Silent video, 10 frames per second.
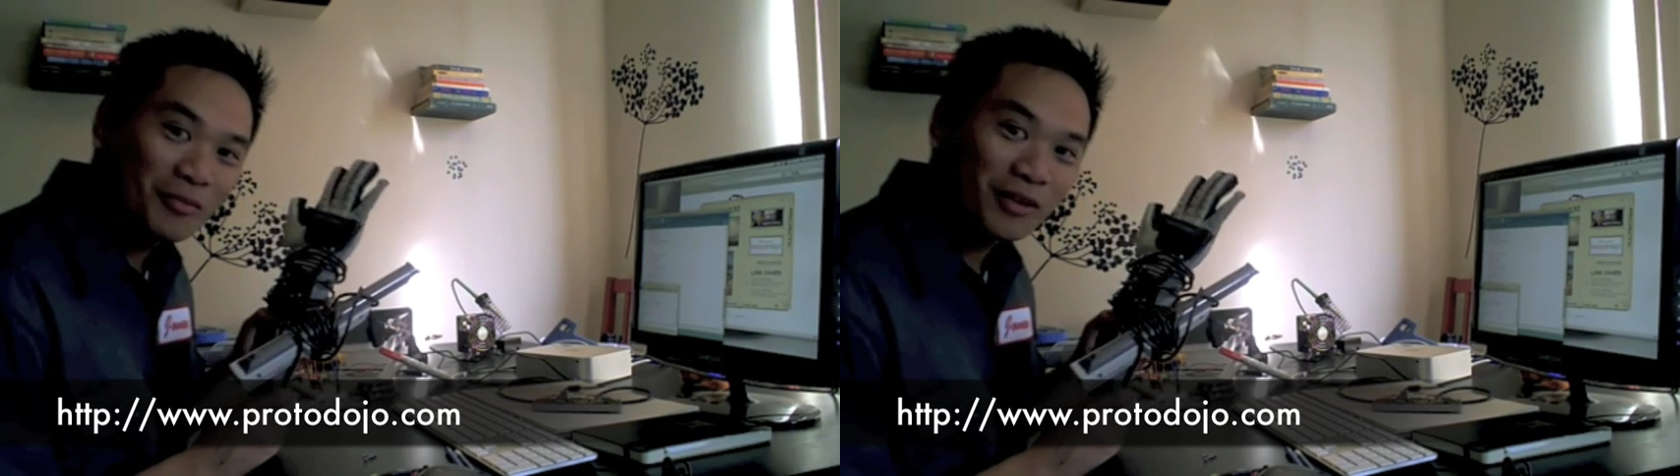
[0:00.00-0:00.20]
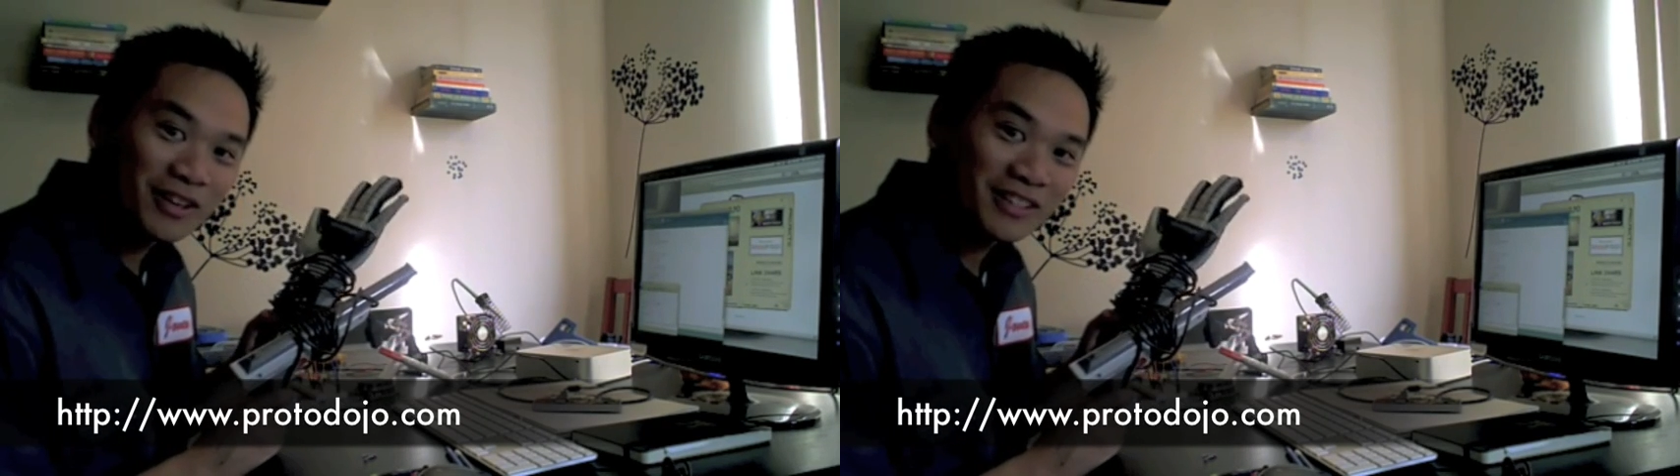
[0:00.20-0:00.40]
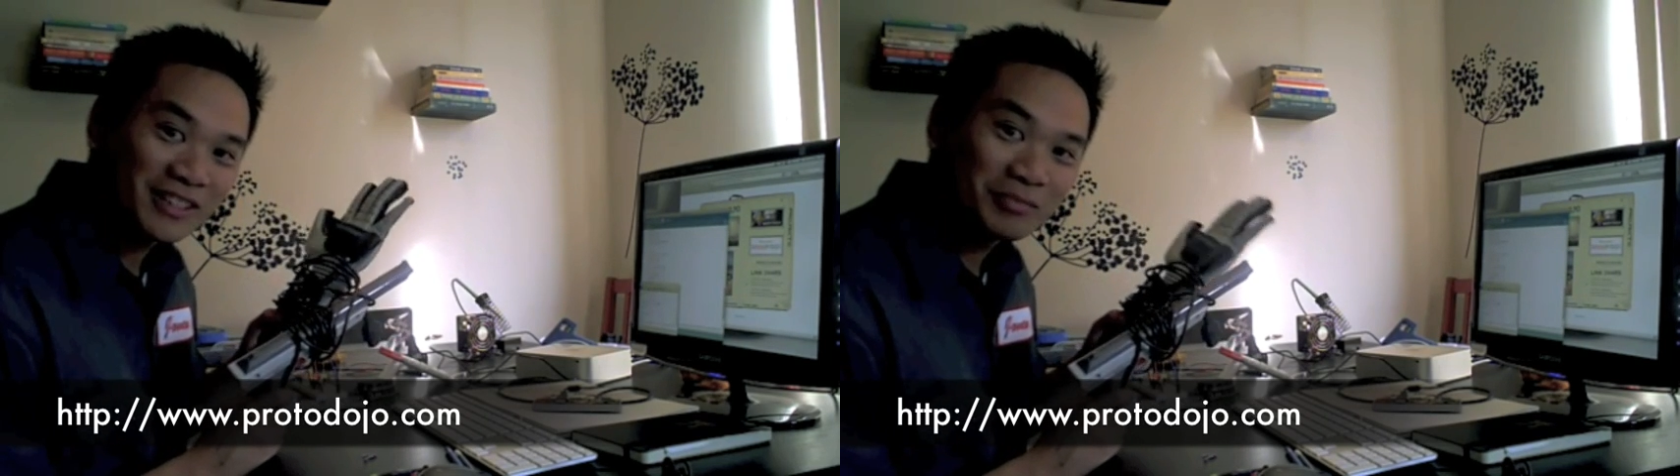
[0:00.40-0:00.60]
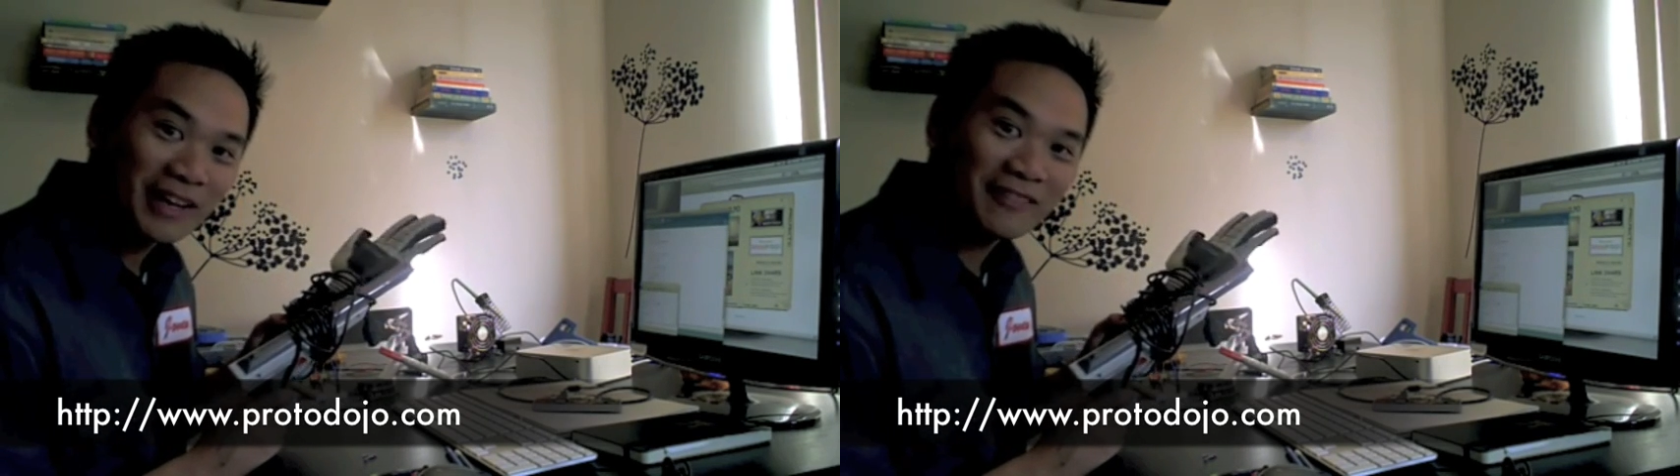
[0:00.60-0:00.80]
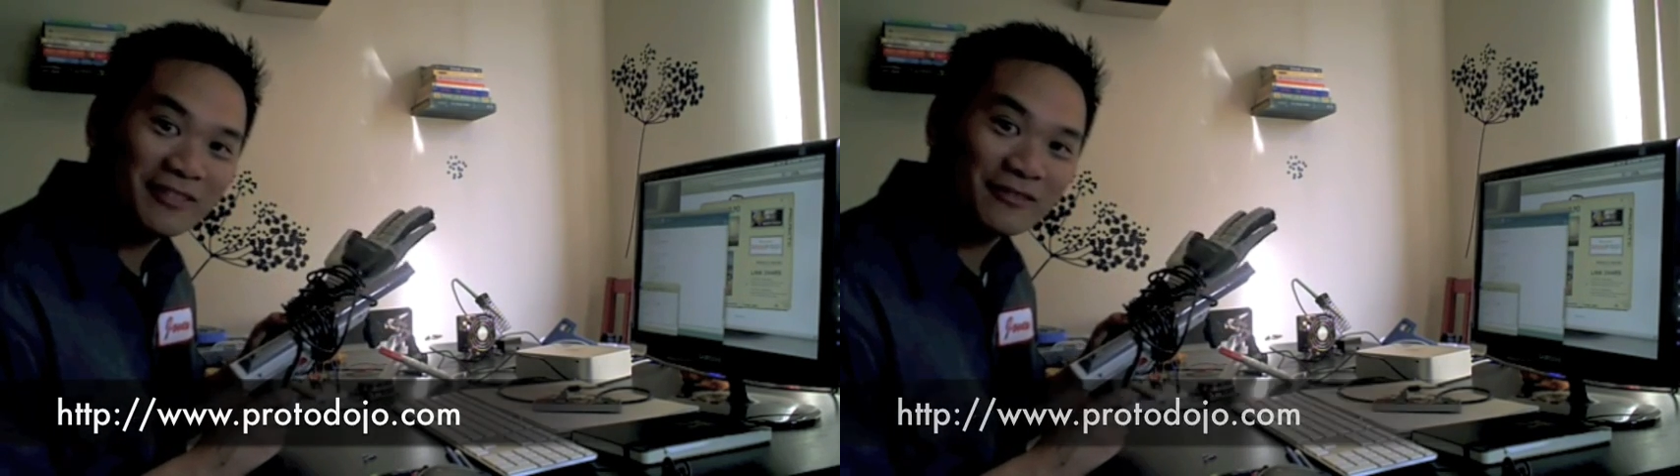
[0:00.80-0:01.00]
projects
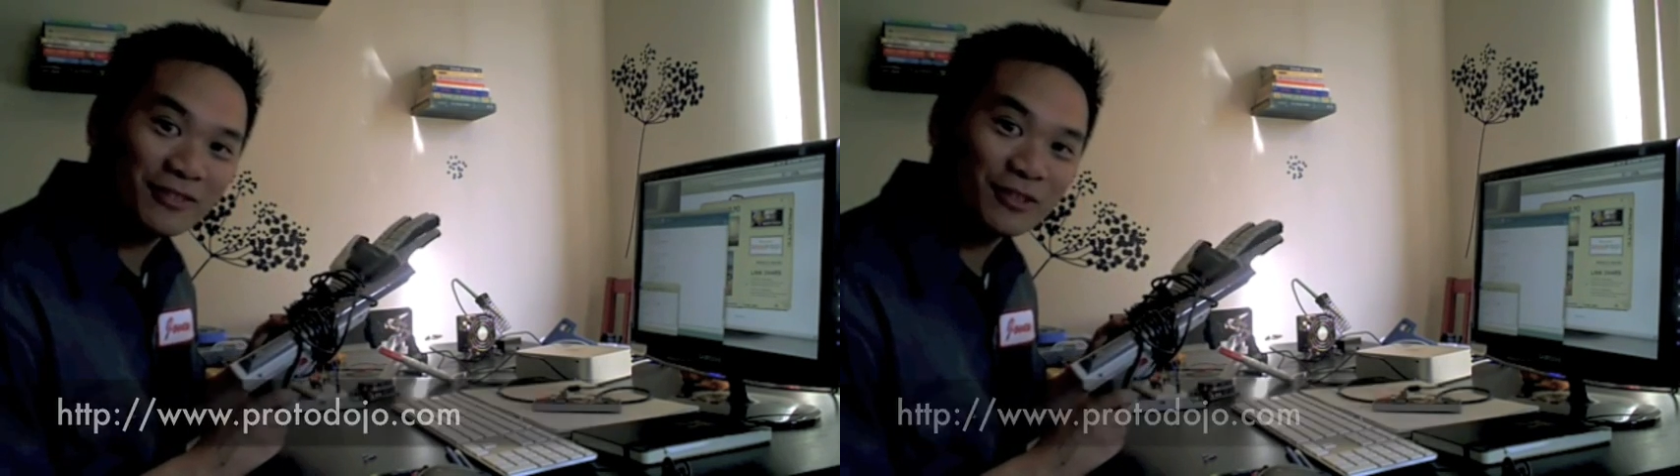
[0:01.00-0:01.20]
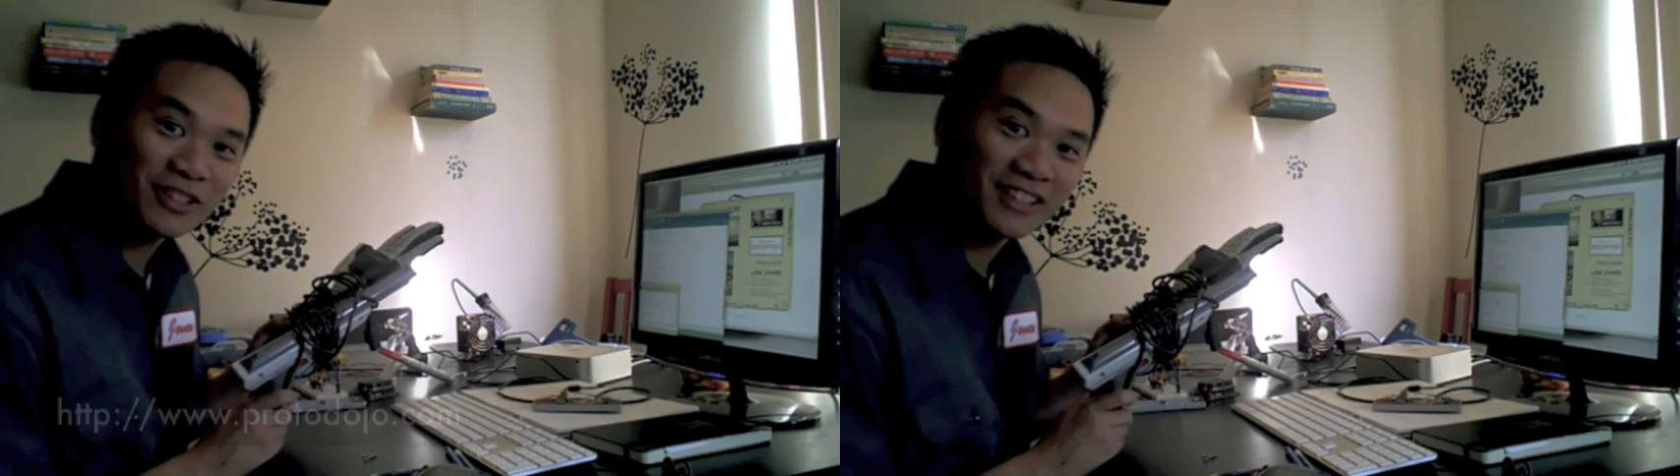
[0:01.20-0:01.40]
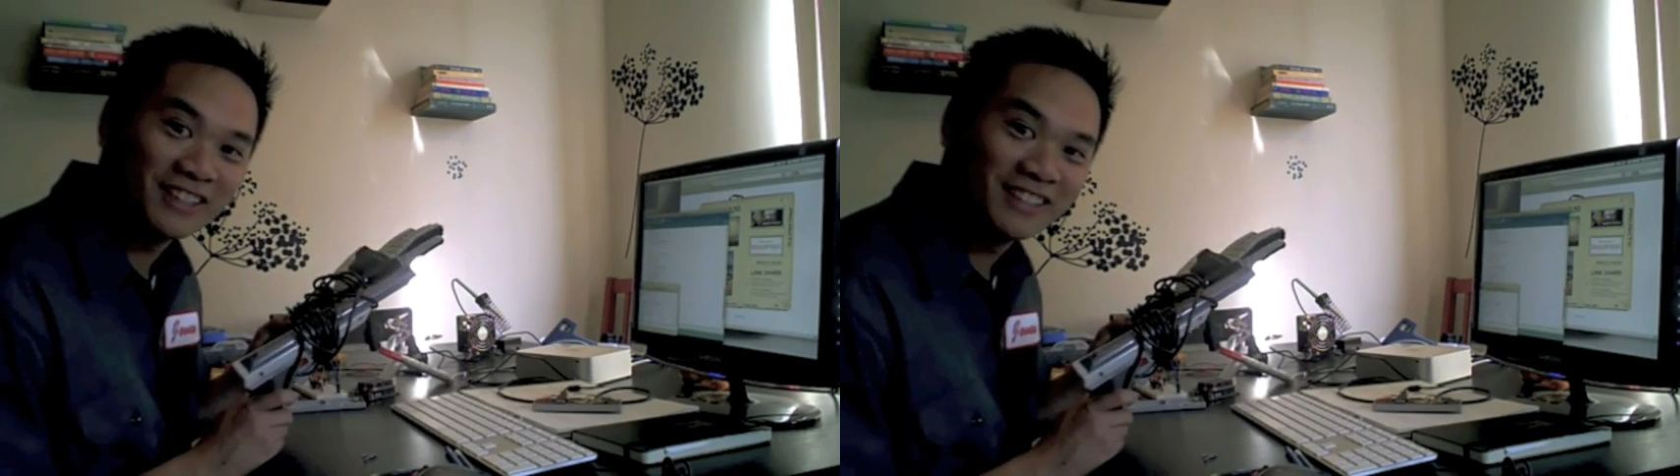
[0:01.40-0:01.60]
planned for the future.